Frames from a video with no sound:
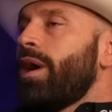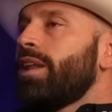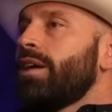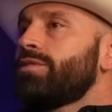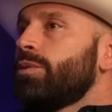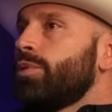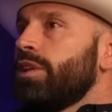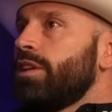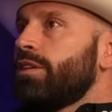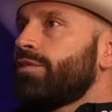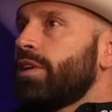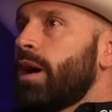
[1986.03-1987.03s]
My life's completely
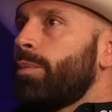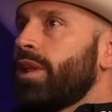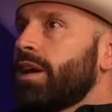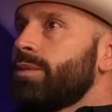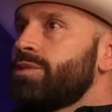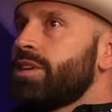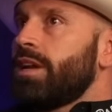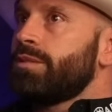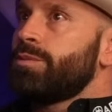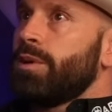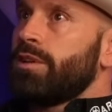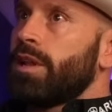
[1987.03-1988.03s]
different now. But like I'm saying,
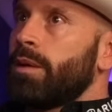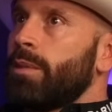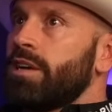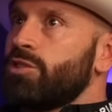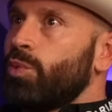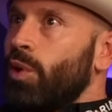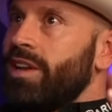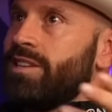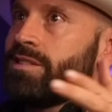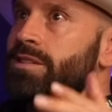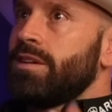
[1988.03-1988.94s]
I'm speaking to like my 20s.